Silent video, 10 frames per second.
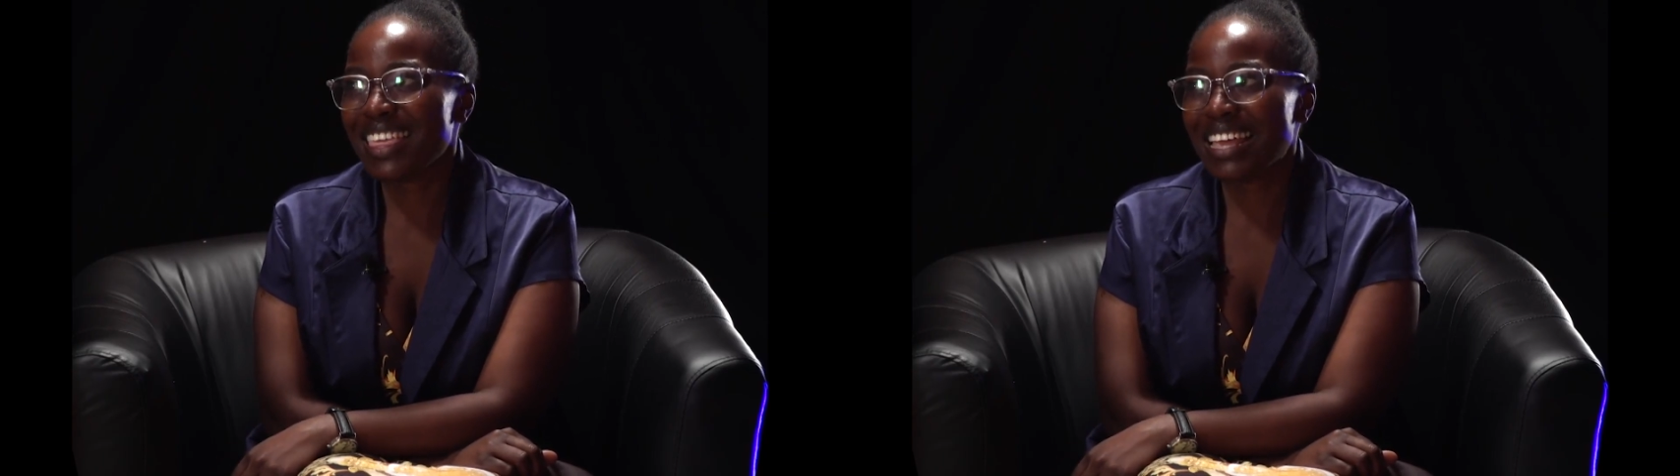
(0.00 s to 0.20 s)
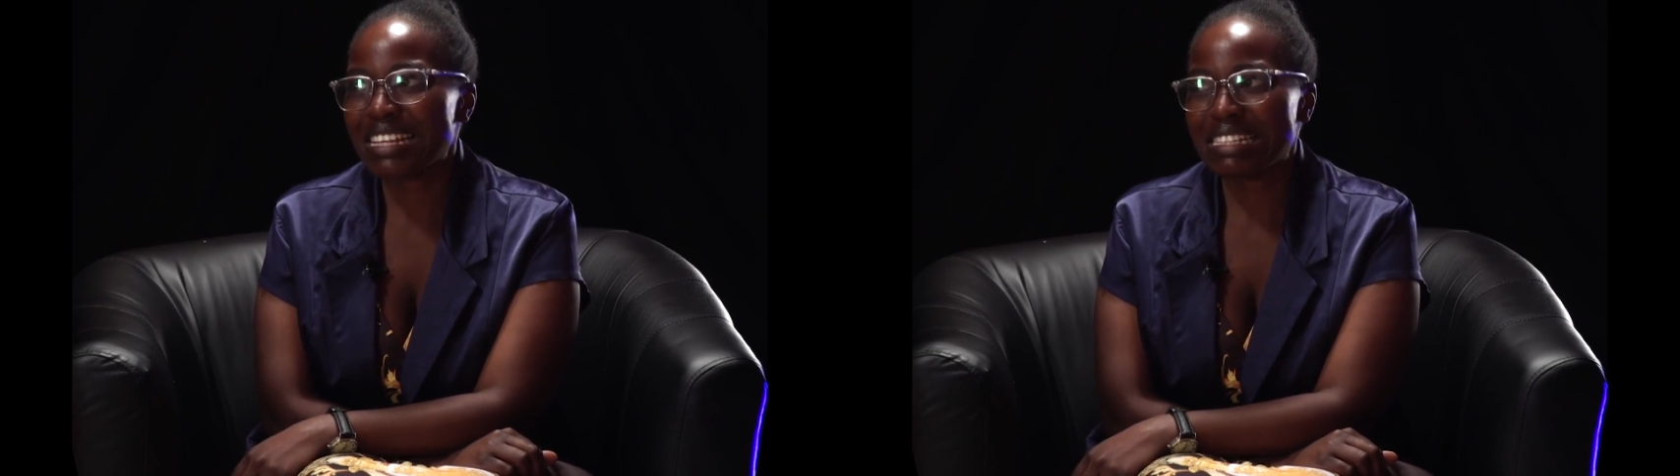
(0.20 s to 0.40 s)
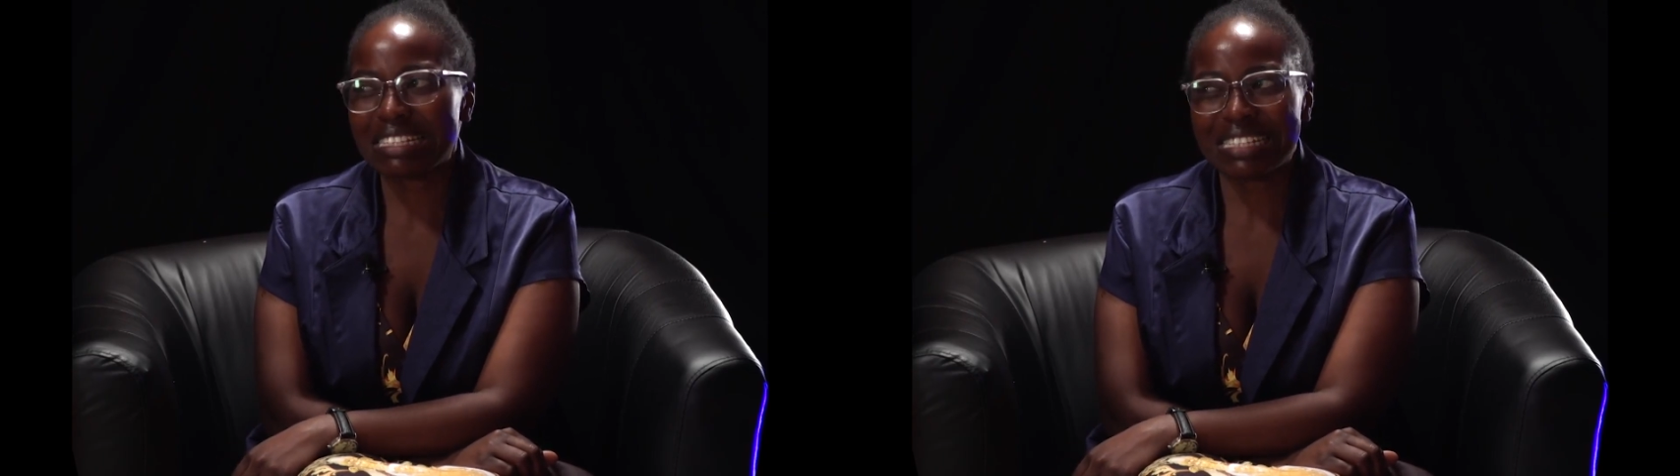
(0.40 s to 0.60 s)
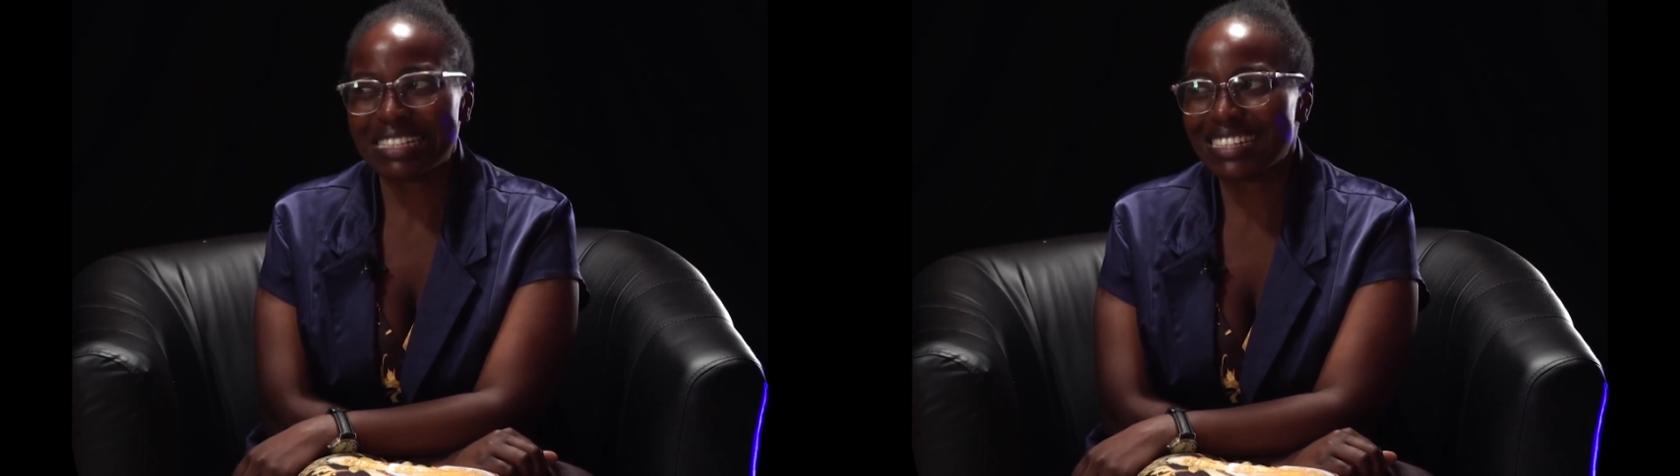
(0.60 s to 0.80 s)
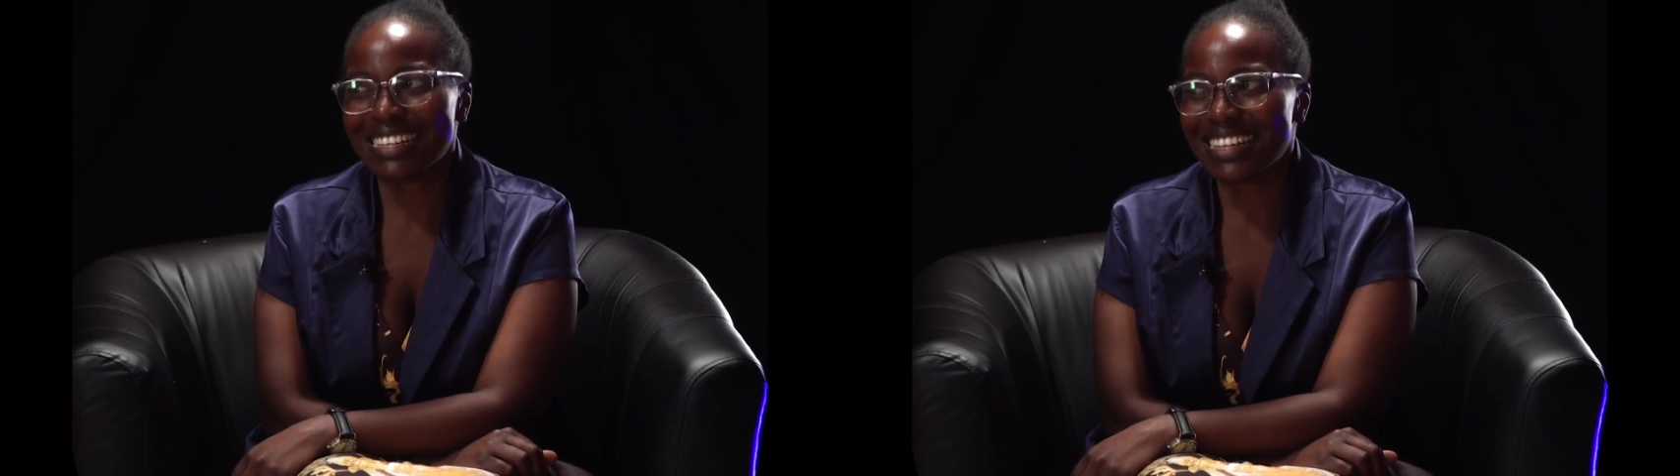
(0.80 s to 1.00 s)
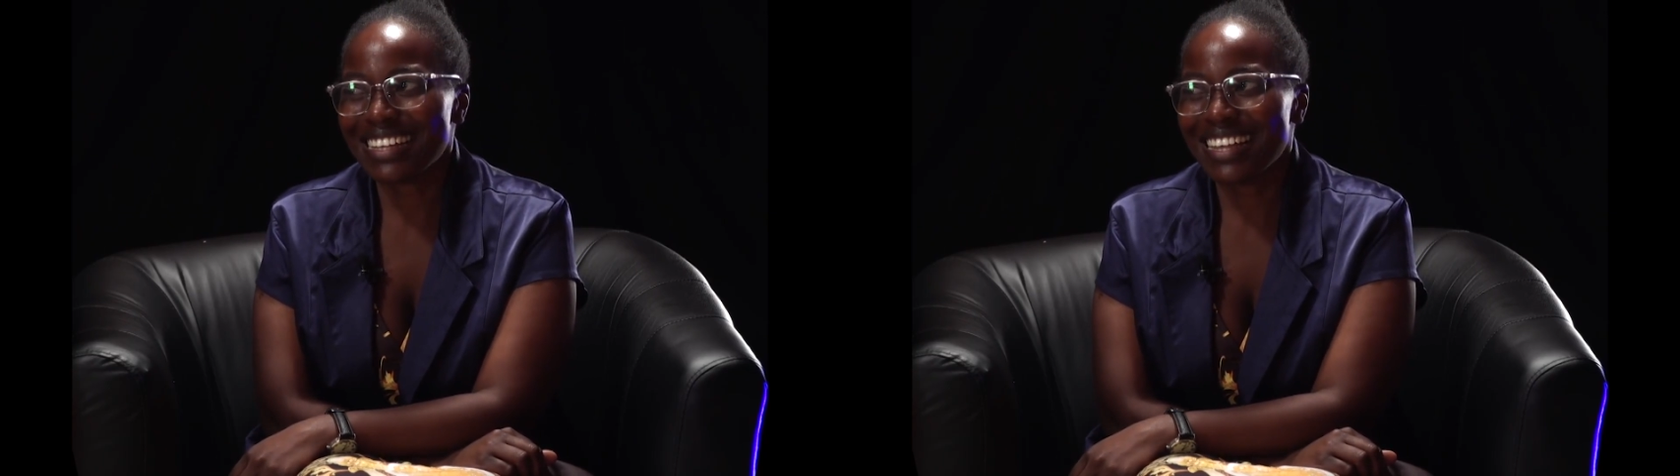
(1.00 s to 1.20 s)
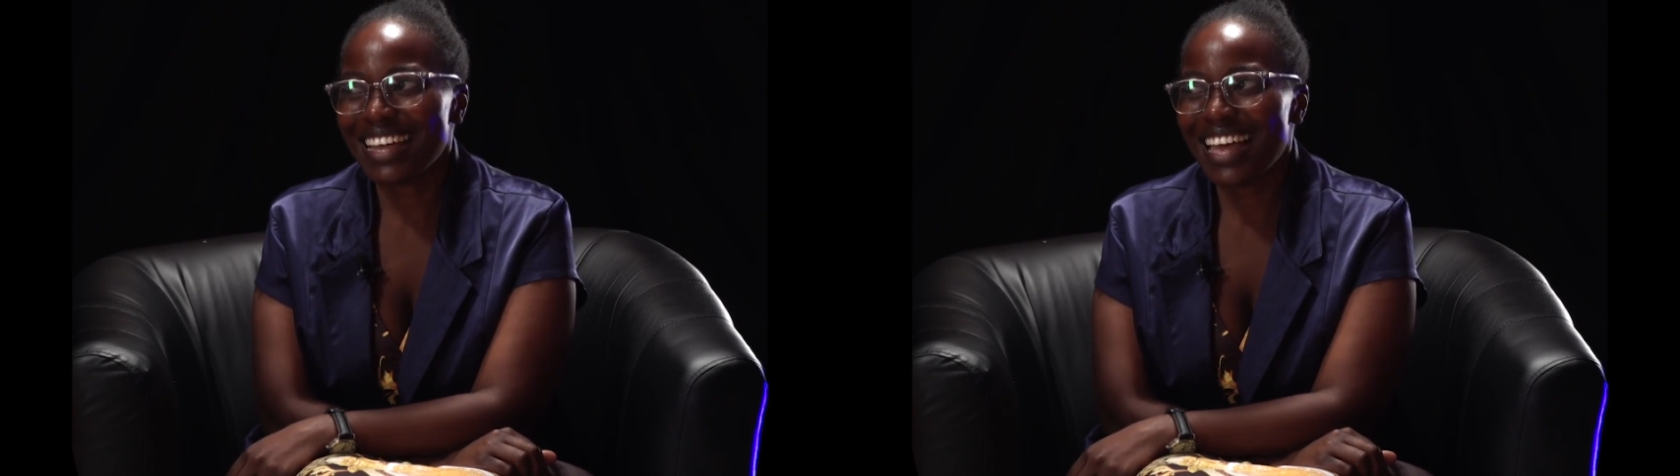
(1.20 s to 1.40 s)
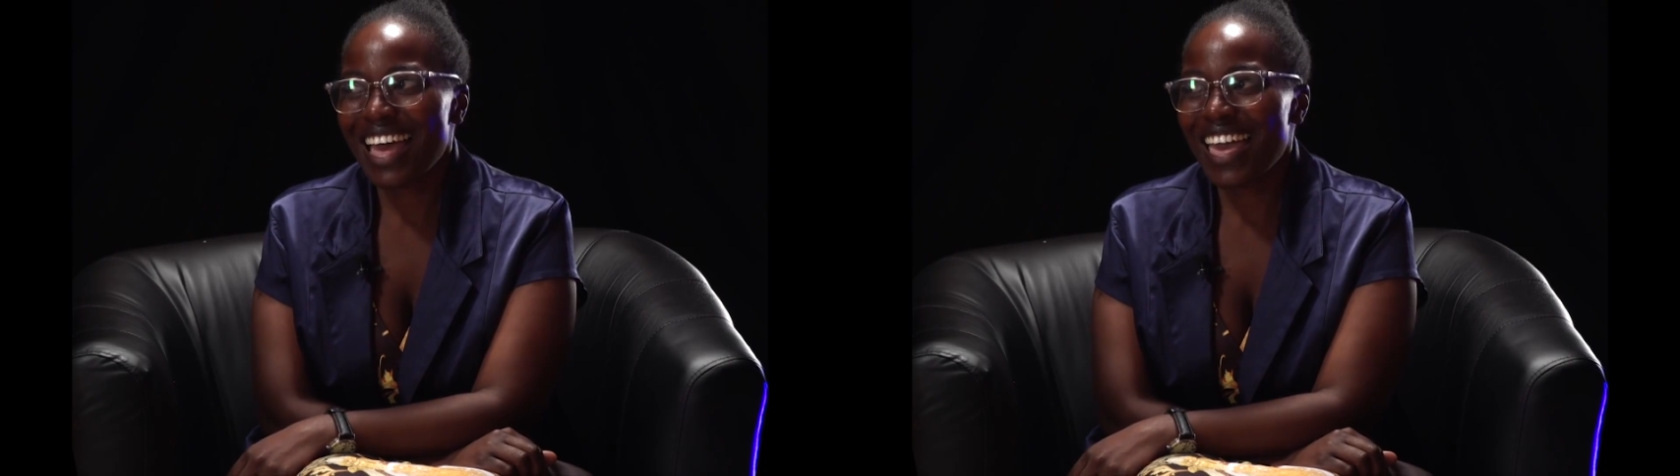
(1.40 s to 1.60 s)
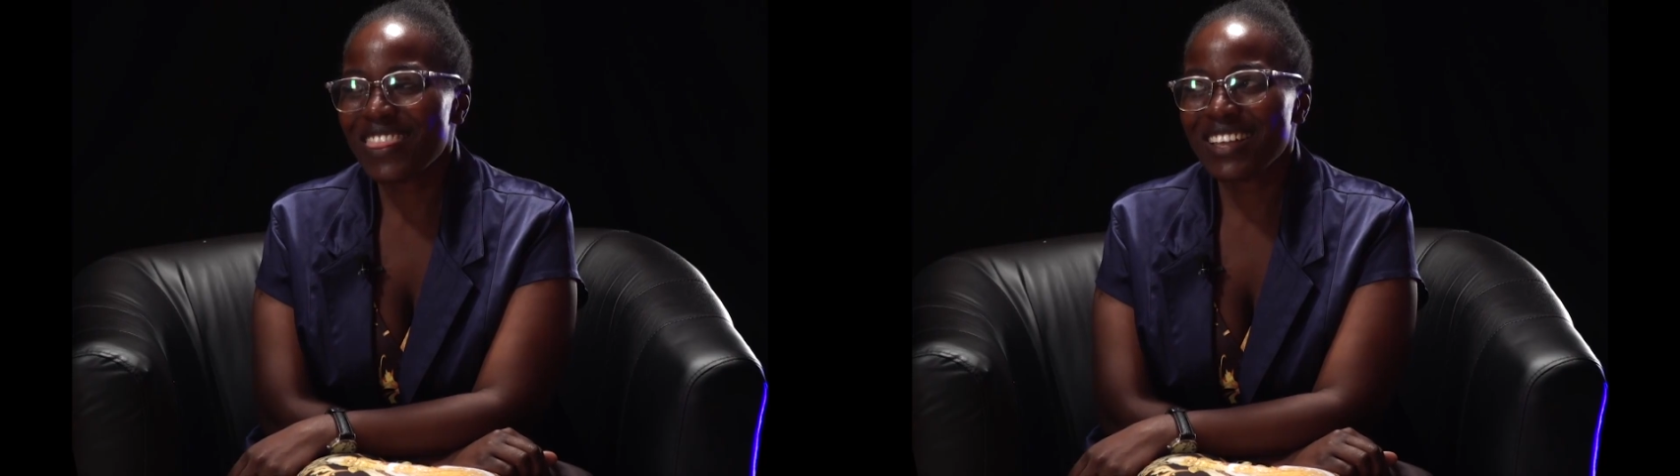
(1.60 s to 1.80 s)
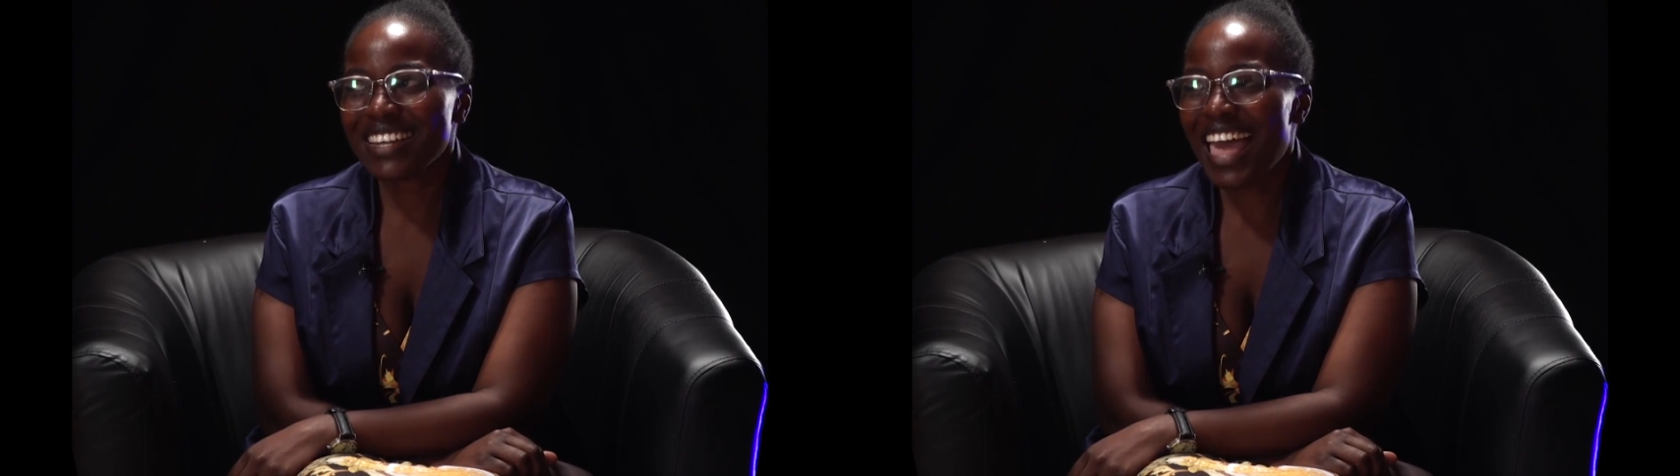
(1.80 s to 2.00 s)
Then I
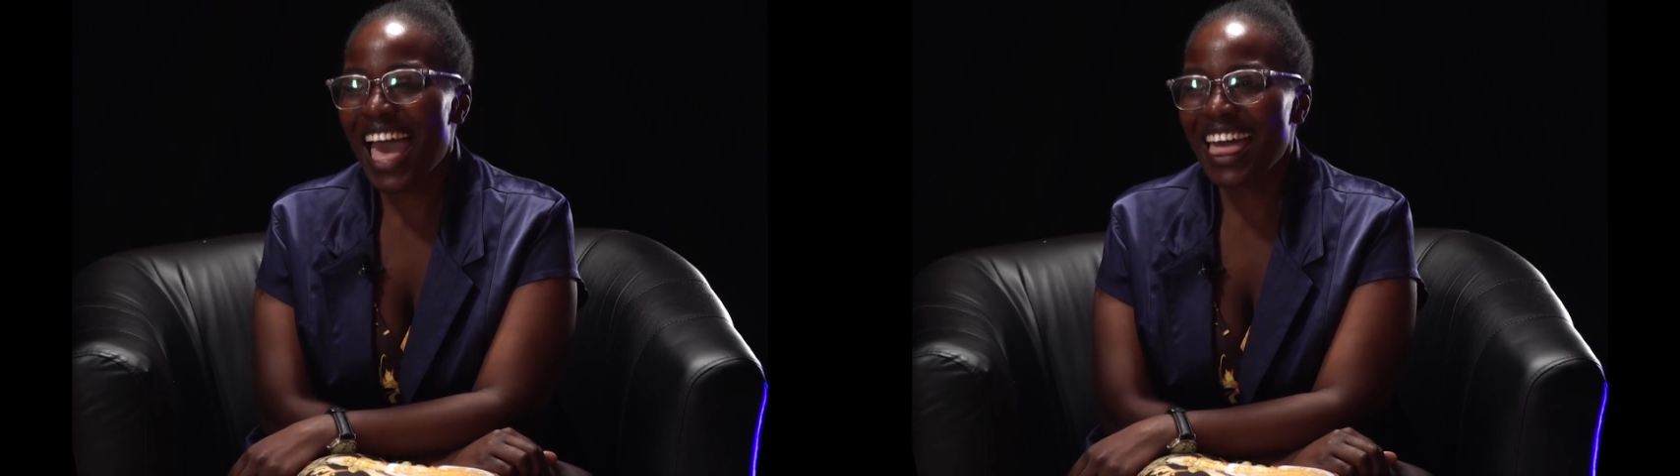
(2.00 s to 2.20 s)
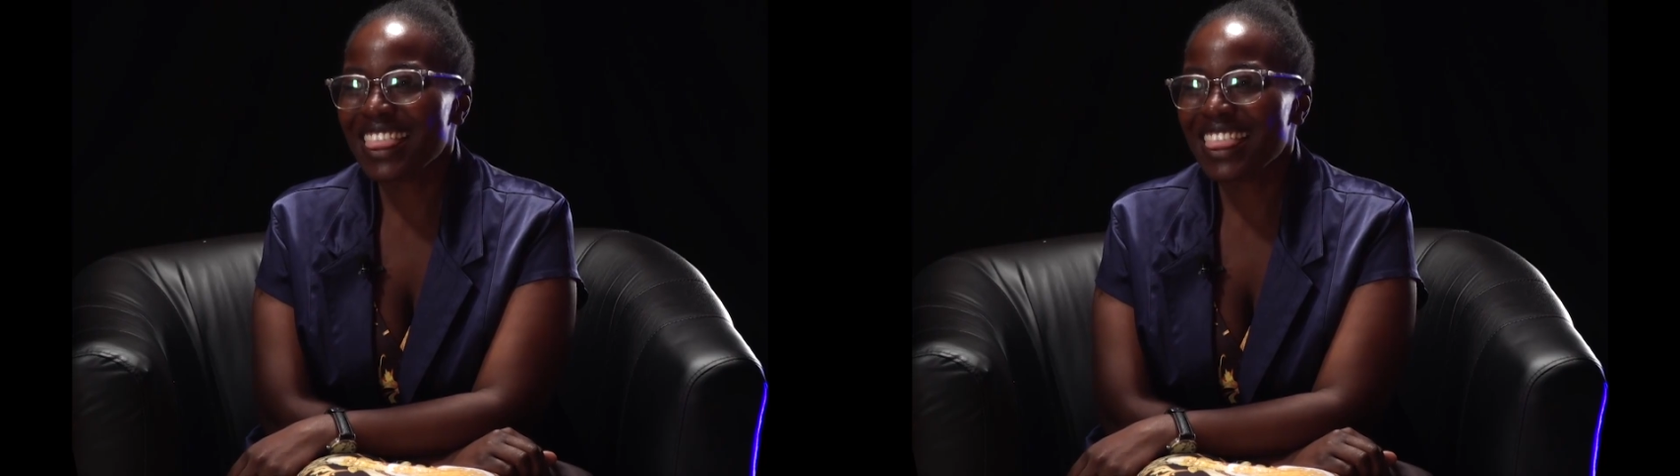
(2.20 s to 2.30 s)
thought, nah,